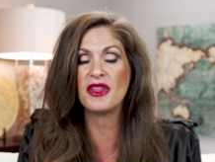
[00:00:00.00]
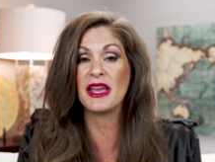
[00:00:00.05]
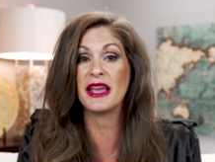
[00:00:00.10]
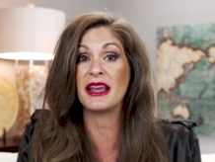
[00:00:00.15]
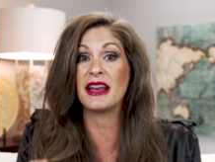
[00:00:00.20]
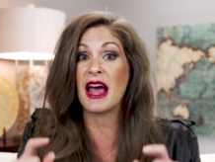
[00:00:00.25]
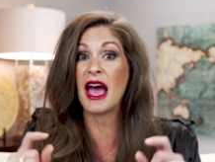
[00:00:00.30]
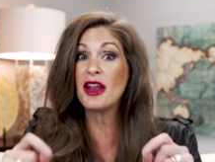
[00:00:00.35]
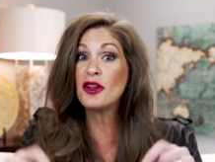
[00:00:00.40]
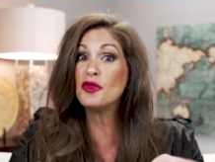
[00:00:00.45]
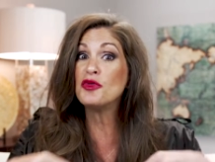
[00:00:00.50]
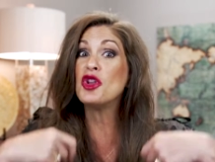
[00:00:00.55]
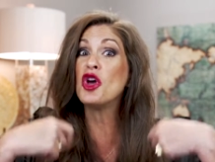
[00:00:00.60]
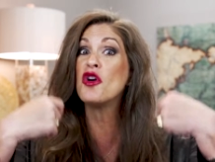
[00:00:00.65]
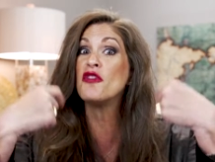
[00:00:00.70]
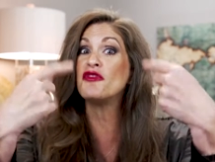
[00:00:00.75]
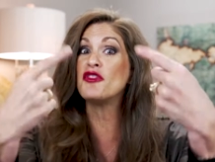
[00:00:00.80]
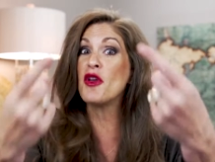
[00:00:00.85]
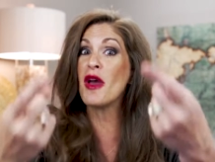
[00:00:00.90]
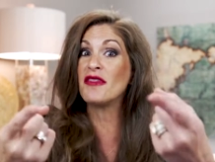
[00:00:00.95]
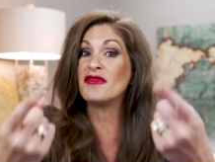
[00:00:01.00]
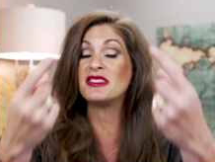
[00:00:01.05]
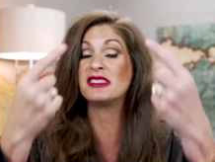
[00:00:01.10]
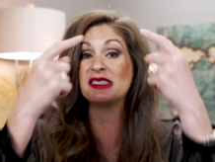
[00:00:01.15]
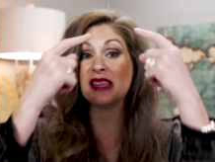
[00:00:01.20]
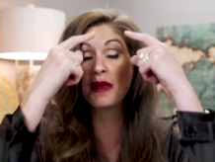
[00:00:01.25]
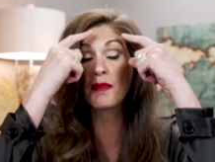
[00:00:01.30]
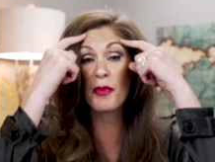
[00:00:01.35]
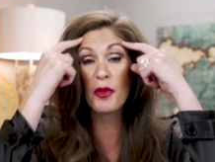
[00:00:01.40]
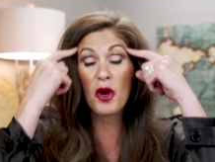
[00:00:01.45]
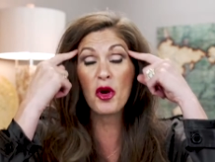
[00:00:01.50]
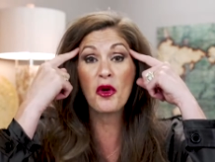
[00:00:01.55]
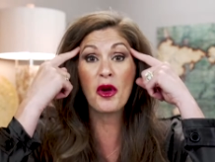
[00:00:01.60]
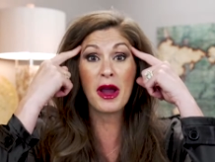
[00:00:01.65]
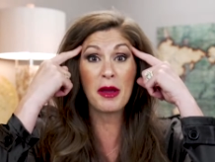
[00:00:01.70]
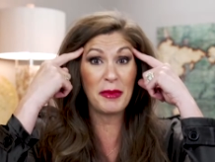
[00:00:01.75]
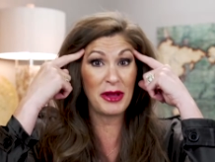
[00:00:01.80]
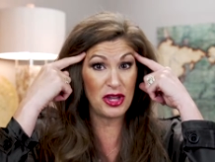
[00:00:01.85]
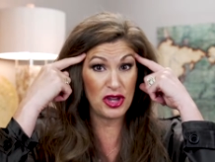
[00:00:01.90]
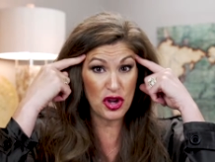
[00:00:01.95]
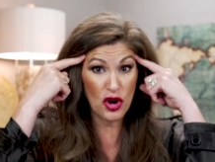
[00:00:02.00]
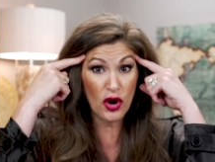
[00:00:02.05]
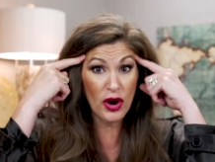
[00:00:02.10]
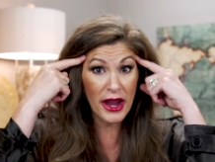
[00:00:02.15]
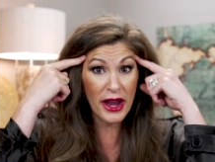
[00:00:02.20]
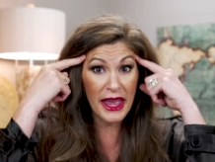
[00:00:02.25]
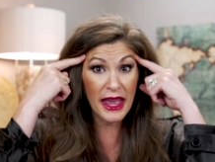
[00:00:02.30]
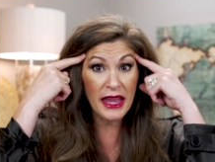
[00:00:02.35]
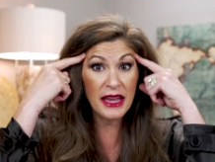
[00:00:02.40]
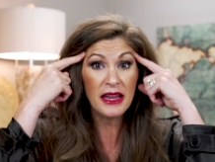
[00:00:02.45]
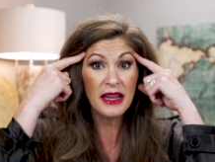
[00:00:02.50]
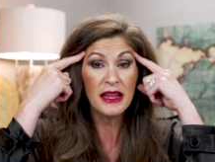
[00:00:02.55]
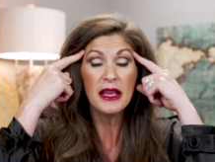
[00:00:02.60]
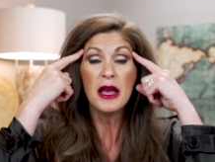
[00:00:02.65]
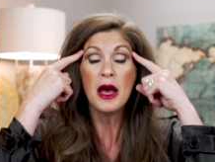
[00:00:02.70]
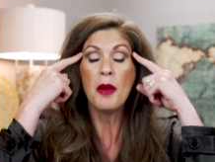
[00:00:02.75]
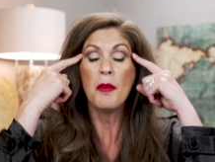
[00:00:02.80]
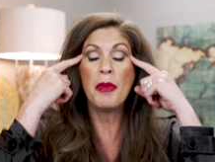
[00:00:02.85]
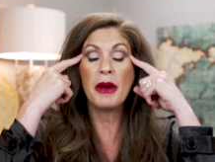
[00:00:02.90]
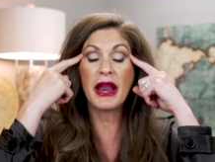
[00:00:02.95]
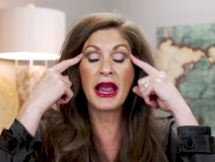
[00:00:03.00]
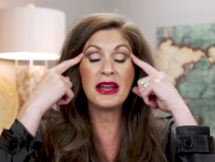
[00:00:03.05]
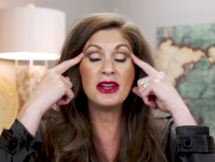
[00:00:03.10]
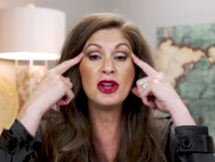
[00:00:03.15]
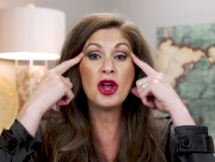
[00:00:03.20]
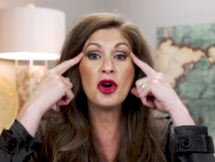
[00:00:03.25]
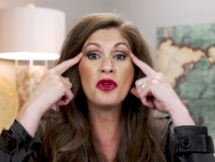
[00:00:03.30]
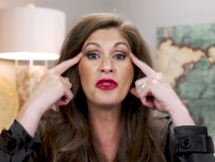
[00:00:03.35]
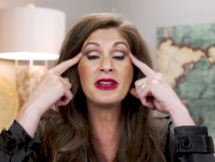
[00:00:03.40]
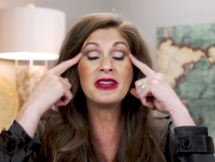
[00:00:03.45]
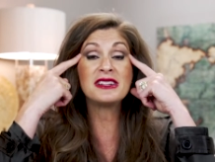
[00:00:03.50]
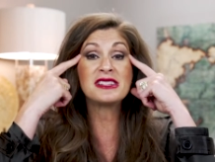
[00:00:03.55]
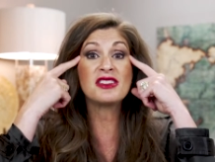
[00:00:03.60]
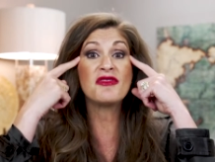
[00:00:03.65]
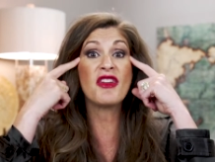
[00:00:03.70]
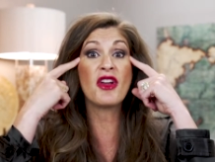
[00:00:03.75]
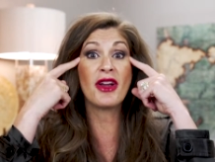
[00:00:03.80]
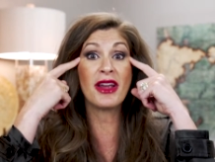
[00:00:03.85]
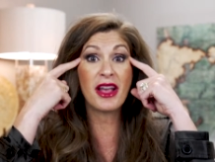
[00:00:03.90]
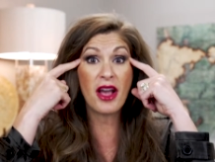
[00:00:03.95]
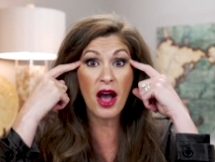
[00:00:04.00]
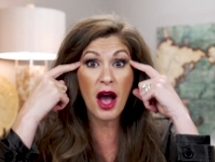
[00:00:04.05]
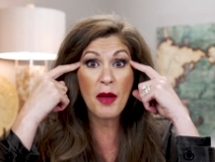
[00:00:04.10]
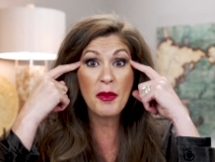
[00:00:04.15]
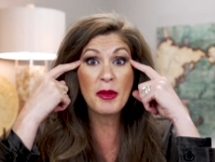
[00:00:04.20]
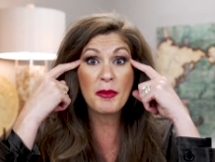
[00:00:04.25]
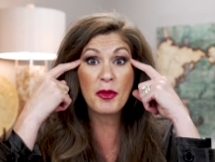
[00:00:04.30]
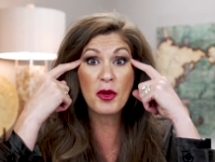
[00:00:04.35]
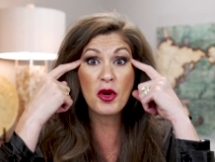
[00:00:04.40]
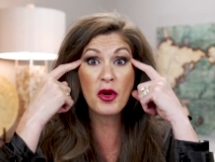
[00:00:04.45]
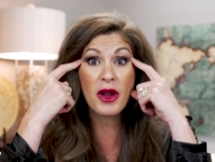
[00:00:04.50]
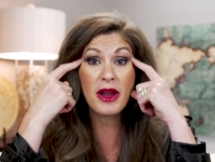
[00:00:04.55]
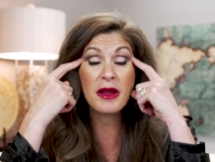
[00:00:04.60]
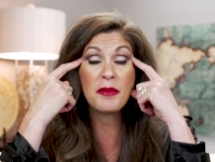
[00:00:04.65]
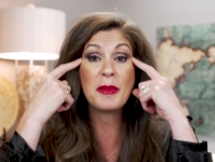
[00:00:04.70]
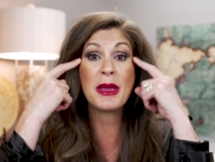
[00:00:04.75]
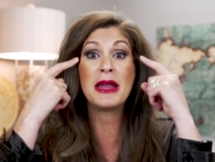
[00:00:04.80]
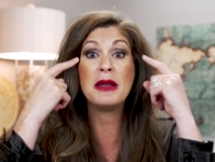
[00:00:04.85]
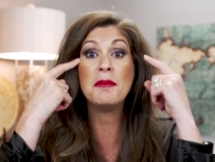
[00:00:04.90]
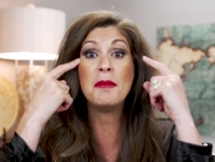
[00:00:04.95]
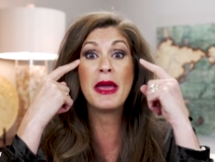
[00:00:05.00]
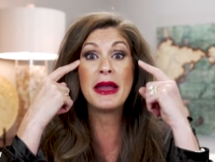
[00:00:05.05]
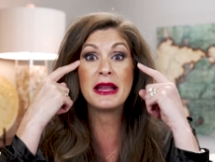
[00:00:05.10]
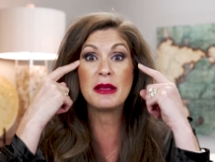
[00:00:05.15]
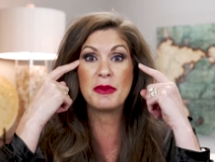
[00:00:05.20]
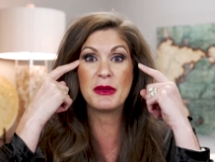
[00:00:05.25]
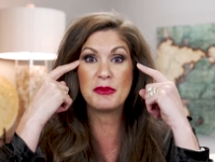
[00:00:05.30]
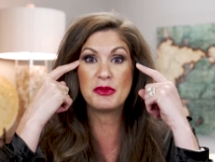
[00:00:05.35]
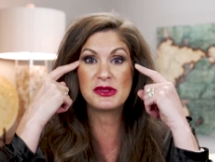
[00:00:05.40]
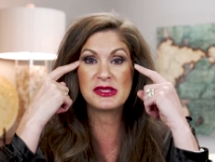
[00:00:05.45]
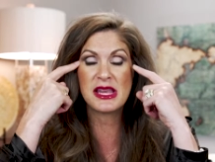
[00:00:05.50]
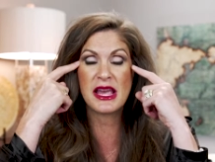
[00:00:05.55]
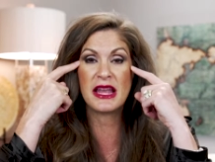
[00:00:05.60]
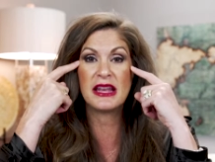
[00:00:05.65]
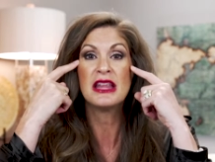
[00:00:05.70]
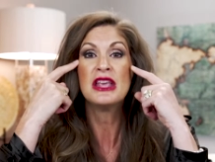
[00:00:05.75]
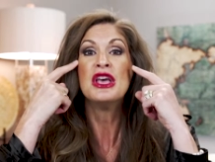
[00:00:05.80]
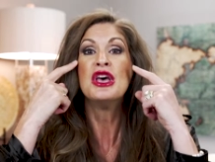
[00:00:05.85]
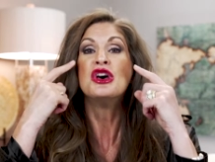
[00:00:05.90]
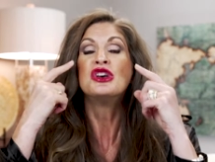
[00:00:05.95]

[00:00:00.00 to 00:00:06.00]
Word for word: thing. And I don't know if you have the same program in your head, but I know that it's a very common program in many people's head.